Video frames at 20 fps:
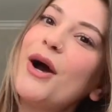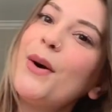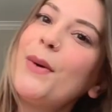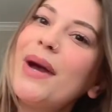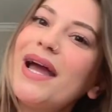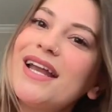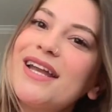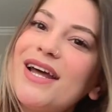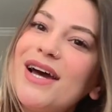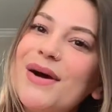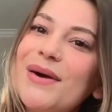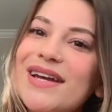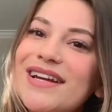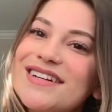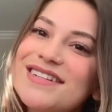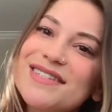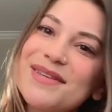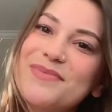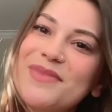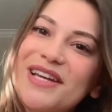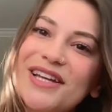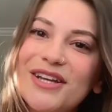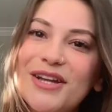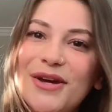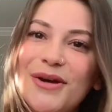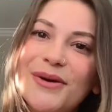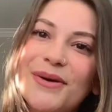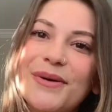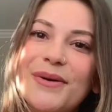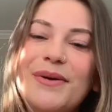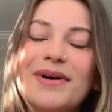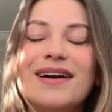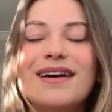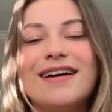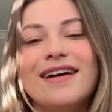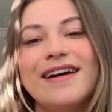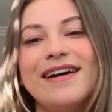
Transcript: oh wait, no, here's something new.